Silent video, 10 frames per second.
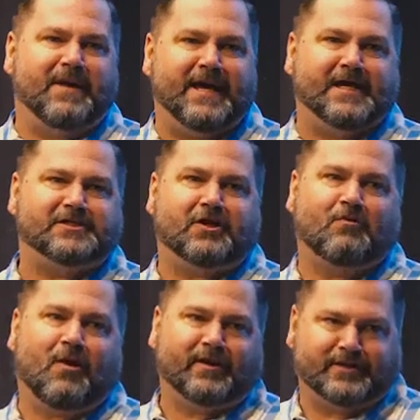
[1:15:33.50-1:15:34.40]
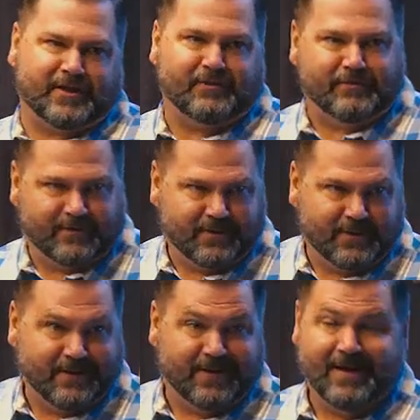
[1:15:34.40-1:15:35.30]
big is your want to?
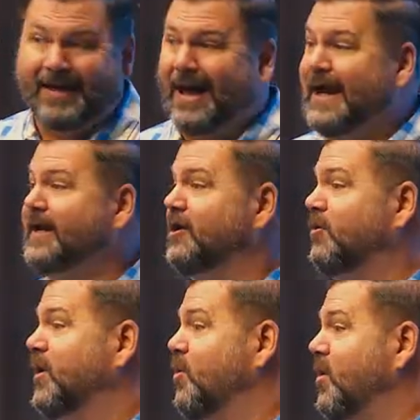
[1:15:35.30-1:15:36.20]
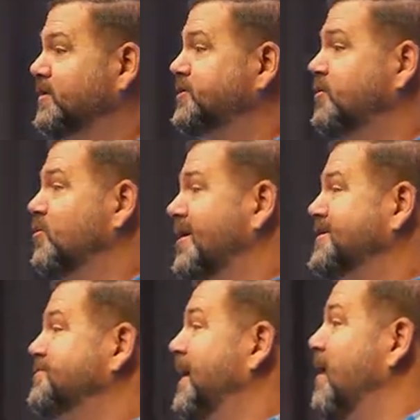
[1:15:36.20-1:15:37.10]
I didn't know what a want to
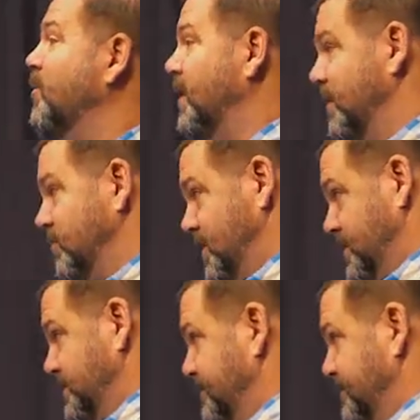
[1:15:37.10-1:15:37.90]
was, but I wanted one.